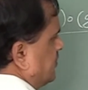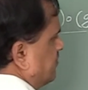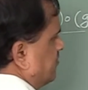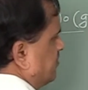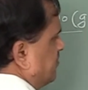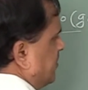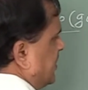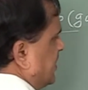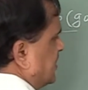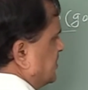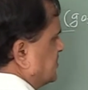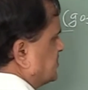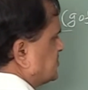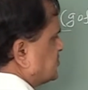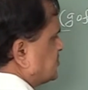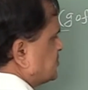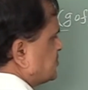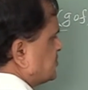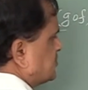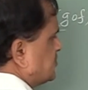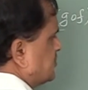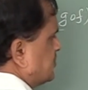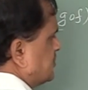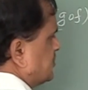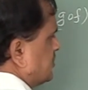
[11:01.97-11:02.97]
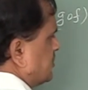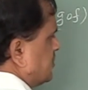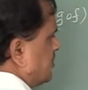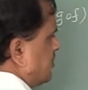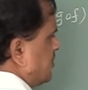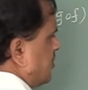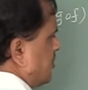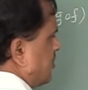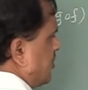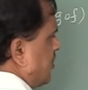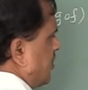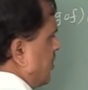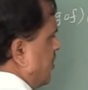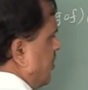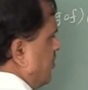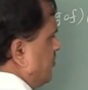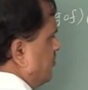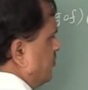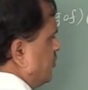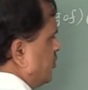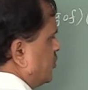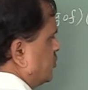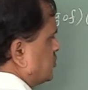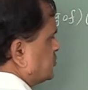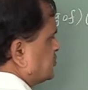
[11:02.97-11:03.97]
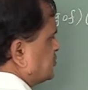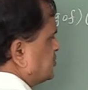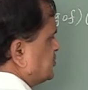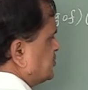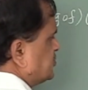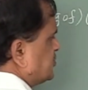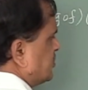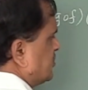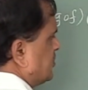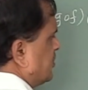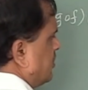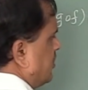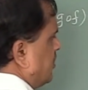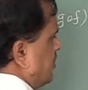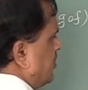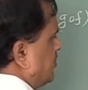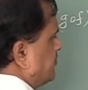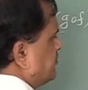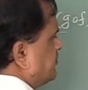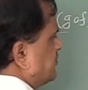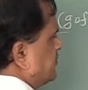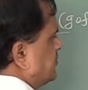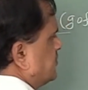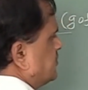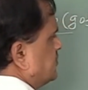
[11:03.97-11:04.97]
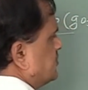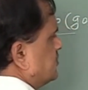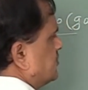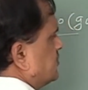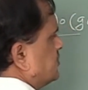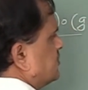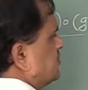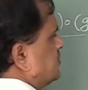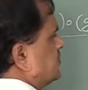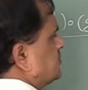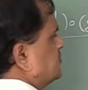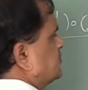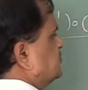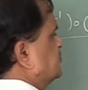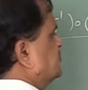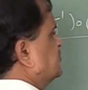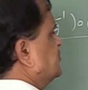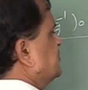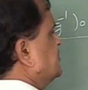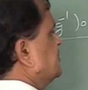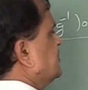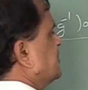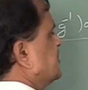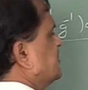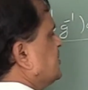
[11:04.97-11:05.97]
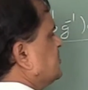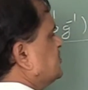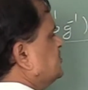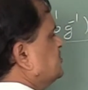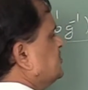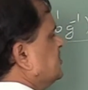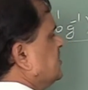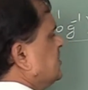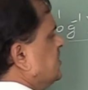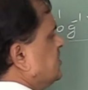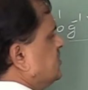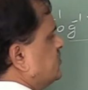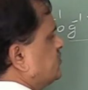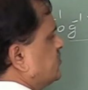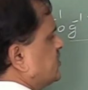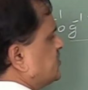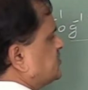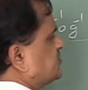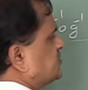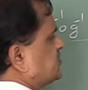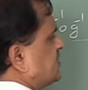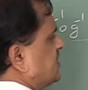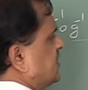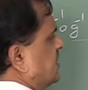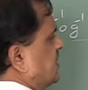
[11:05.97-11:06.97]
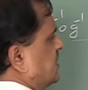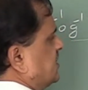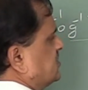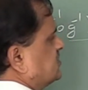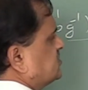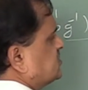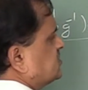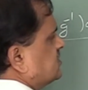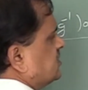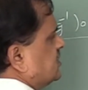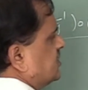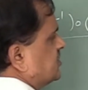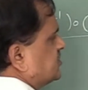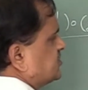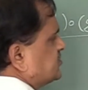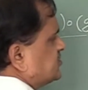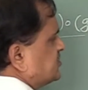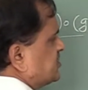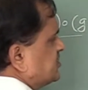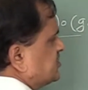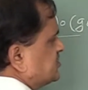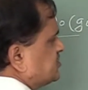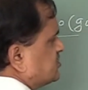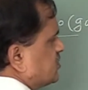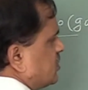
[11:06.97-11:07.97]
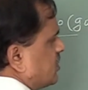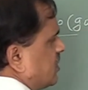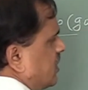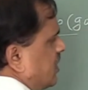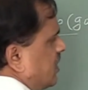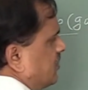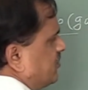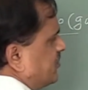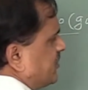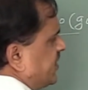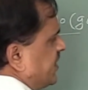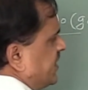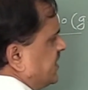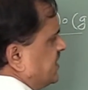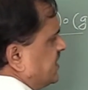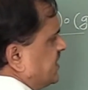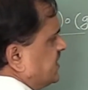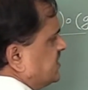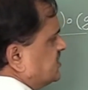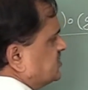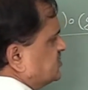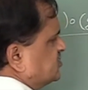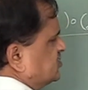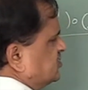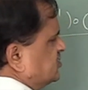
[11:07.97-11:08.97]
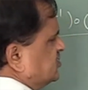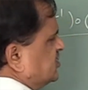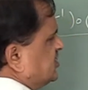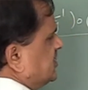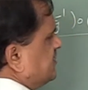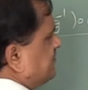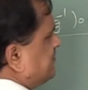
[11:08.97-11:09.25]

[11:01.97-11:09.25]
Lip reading: But composition of G and G inverse is, since you are operating G